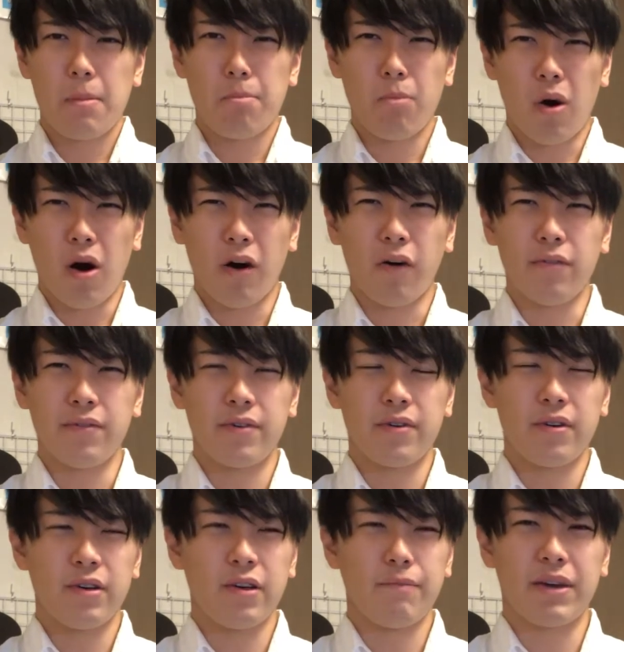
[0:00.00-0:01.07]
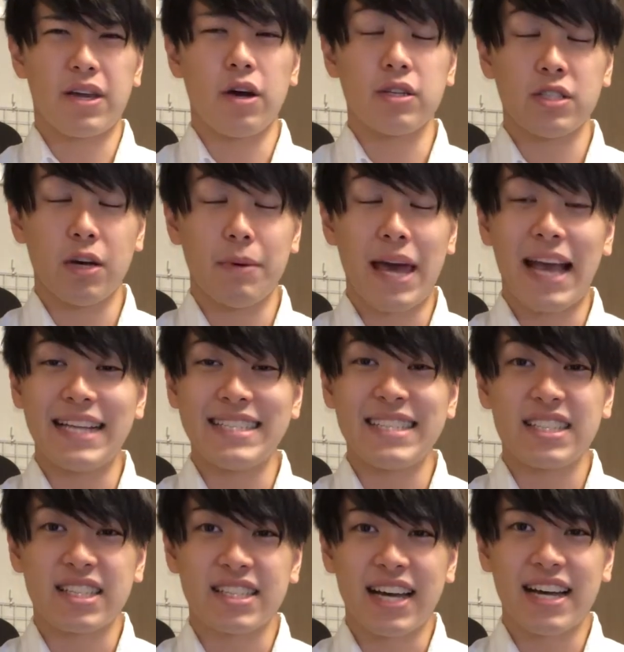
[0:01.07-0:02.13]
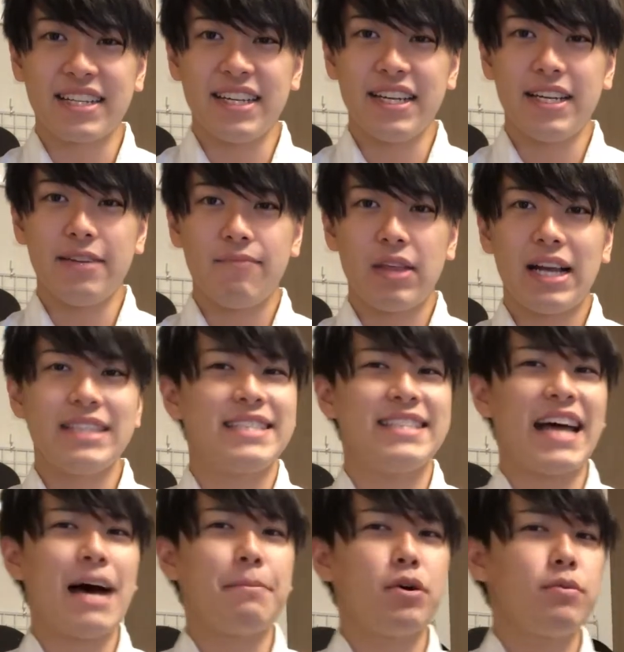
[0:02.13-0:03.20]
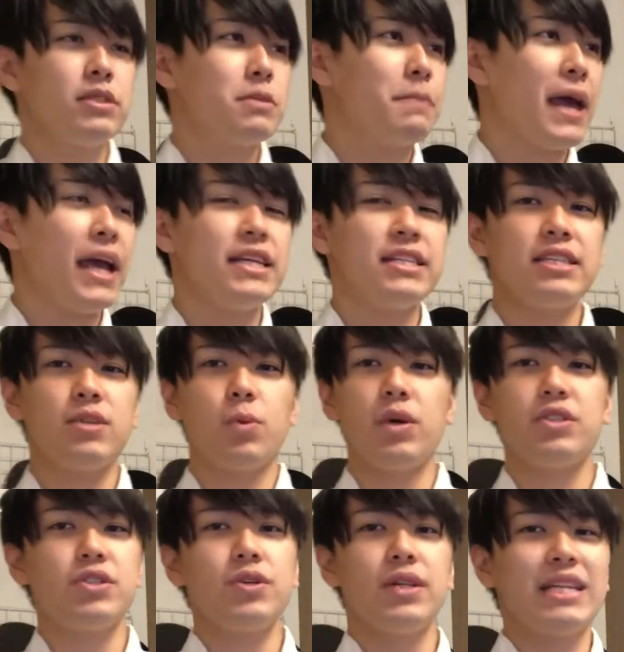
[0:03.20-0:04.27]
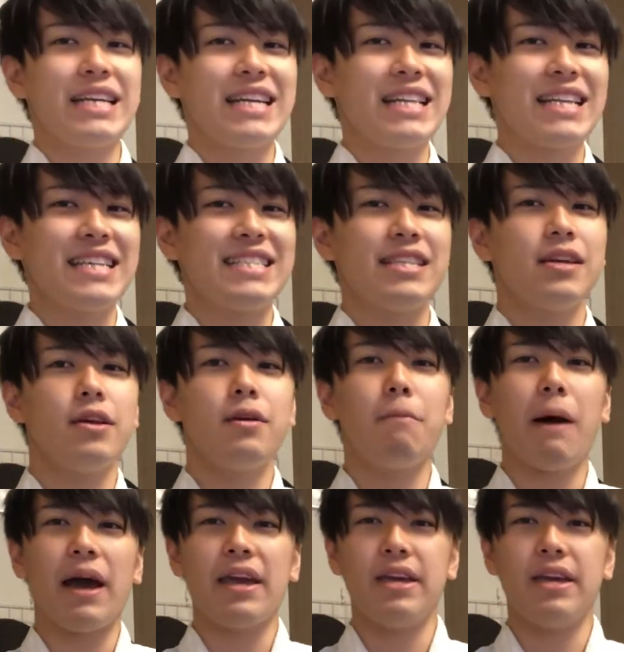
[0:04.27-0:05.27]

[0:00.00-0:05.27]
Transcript: Moreover, because of aging society, the number of patients will surely increase year by